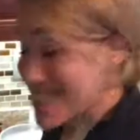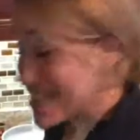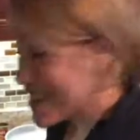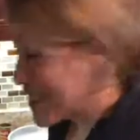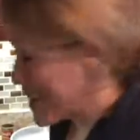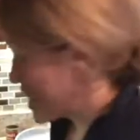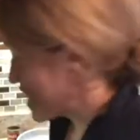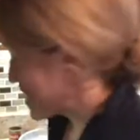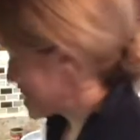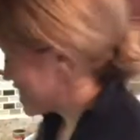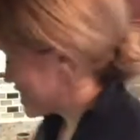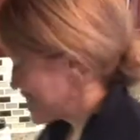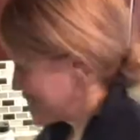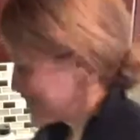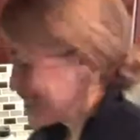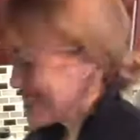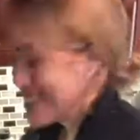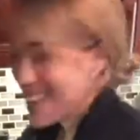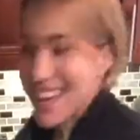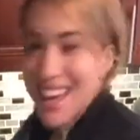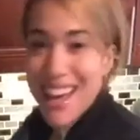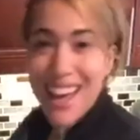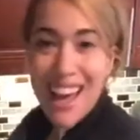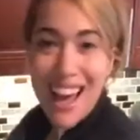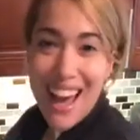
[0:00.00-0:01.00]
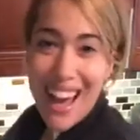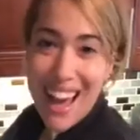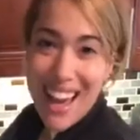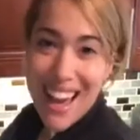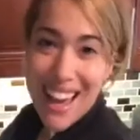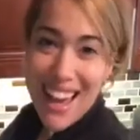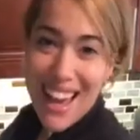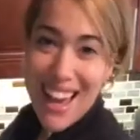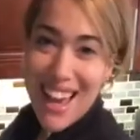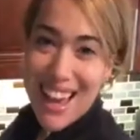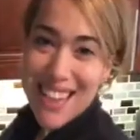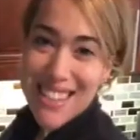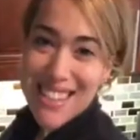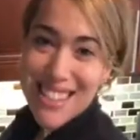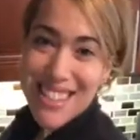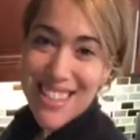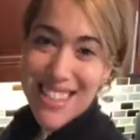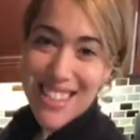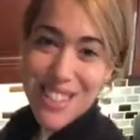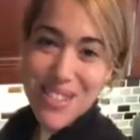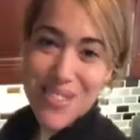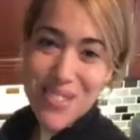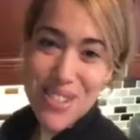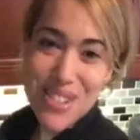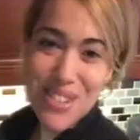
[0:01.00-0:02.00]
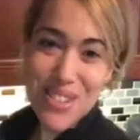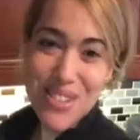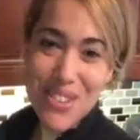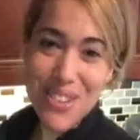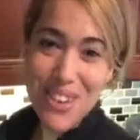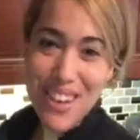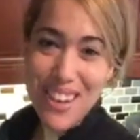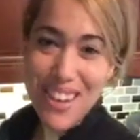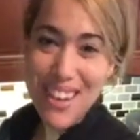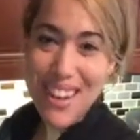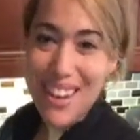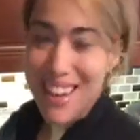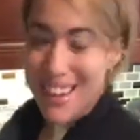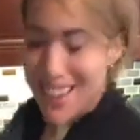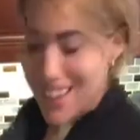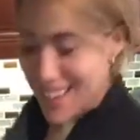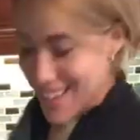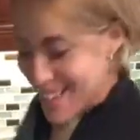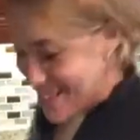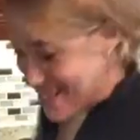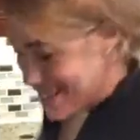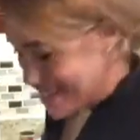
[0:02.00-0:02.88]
the next. Hi guys, thanks for joining.